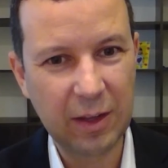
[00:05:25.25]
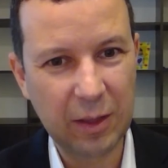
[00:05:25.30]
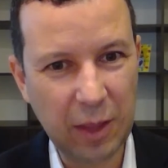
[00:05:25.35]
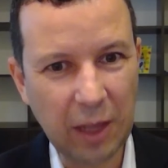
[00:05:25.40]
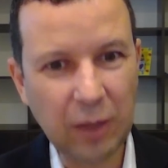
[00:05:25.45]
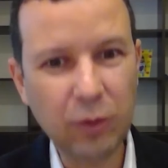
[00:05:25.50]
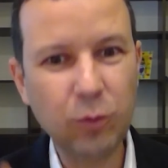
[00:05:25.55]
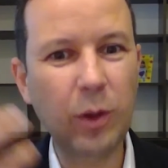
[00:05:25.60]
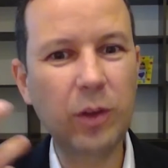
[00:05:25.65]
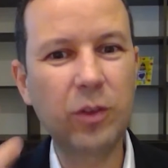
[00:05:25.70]

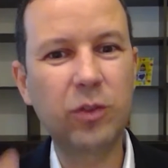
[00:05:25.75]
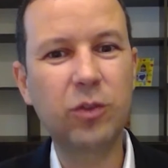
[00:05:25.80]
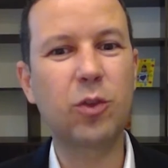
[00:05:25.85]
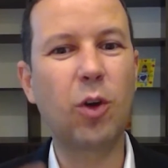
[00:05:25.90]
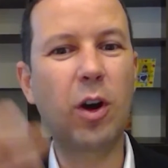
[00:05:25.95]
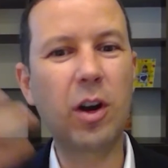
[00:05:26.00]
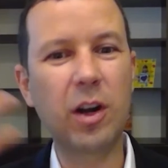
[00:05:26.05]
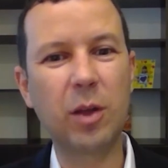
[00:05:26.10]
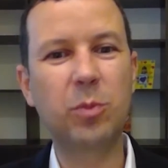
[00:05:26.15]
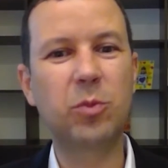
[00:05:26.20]
That's why
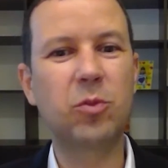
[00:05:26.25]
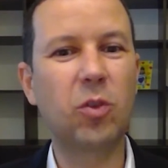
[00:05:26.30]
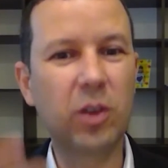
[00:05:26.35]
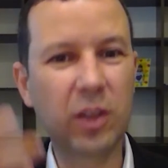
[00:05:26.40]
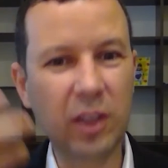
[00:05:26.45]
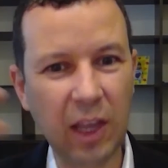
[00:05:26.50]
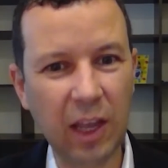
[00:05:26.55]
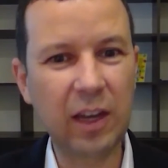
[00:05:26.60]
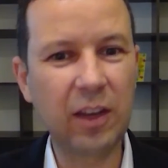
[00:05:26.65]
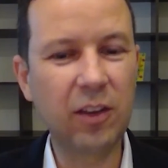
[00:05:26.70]
startups are
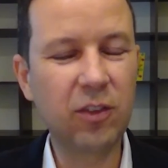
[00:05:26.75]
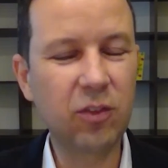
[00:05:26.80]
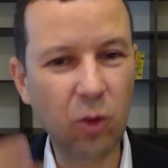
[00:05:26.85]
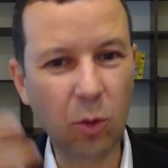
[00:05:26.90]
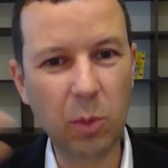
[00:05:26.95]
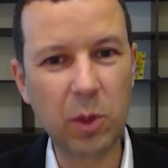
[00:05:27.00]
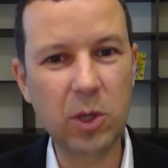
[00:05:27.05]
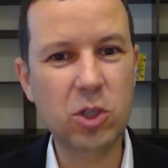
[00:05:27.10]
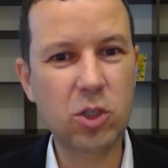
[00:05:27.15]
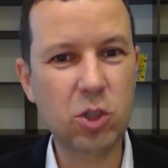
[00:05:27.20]
getting so
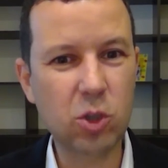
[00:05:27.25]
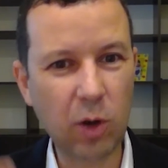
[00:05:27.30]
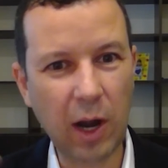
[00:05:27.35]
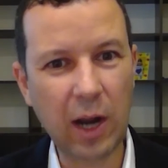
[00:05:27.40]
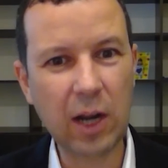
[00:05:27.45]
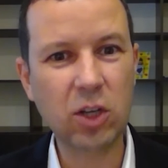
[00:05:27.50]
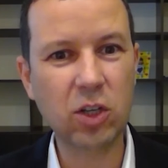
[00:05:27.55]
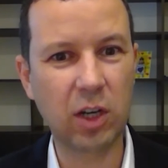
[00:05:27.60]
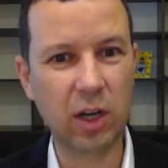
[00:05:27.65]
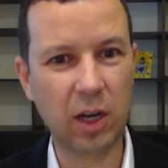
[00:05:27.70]
much
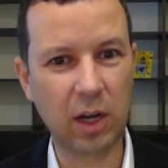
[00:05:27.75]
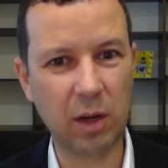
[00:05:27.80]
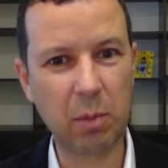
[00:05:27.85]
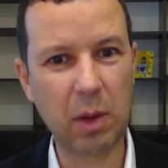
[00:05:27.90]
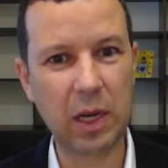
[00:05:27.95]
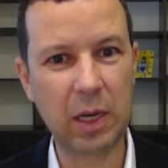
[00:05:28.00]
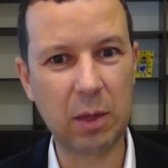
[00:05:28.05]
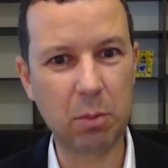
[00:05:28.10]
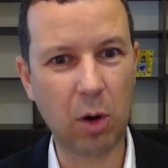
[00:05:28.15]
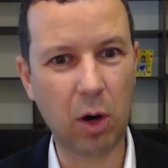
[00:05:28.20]
traction in
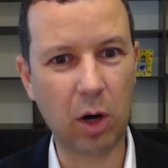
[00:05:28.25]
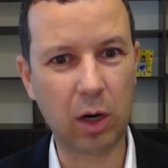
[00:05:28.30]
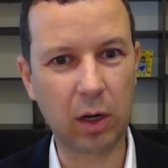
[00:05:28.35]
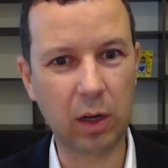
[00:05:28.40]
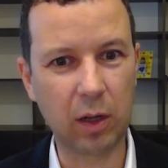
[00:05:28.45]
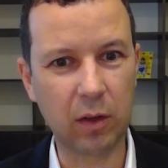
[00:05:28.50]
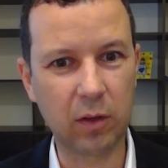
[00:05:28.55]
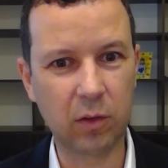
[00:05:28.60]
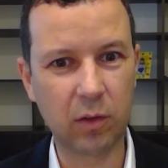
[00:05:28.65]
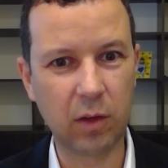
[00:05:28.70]
many
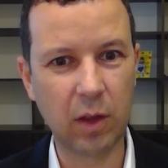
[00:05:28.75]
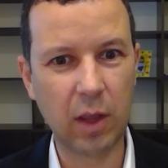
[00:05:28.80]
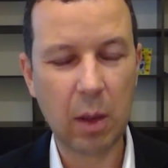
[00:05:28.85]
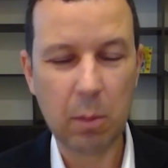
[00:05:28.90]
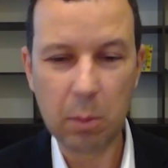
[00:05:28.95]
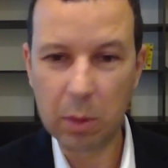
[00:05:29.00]
markets.